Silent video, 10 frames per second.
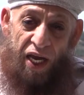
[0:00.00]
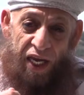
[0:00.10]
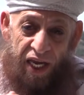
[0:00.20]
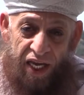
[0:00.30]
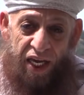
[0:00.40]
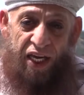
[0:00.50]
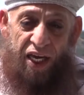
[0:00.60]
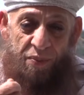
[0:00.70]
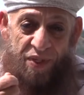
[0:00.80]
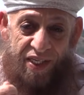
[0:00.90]
He
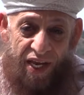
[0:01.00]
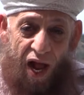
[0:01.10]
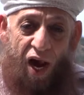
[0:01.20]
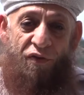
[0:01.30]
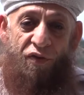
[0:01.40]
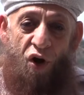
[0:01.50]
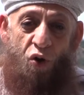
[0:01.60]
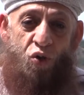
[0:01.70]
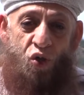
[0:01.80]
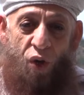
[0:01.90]
himself
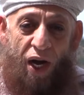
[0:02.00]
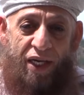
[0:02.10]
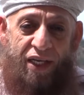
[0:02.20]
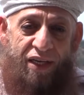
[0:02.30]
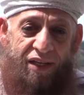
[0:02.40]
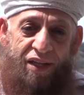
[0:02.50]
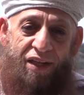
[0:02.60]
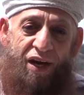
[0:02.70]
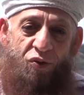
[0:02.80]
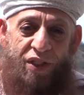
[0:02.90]
goes to Ali
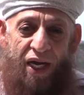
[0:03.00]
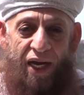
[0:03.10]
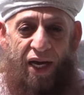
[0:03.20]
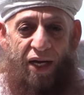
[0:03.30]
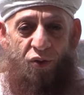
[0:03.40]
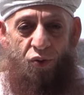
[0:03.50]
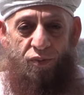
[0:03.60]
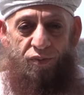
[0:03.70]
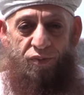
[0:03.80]
radiallahu ta'ala anhu